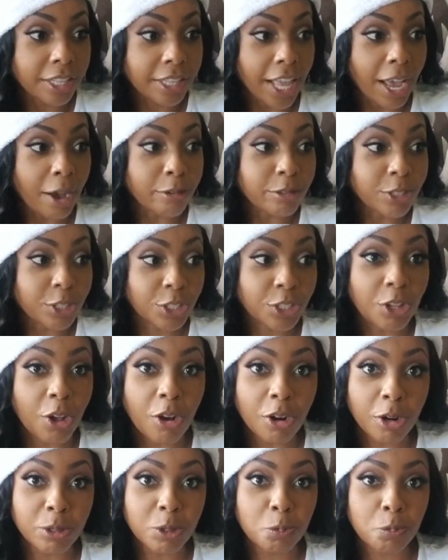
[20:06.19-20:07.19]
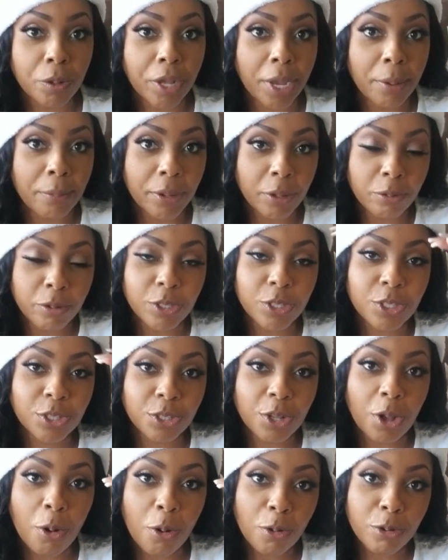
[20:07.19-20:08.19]
That was a song that was playing, but it was
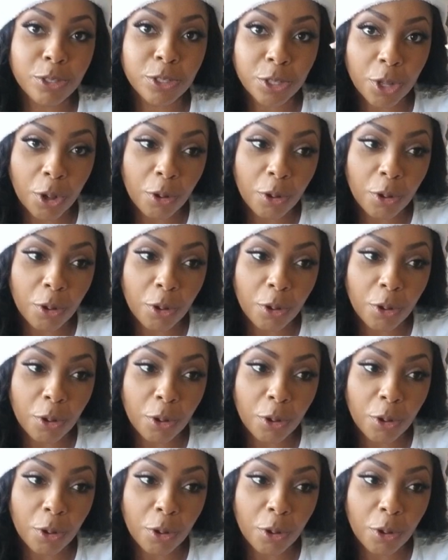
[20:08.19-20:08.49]
so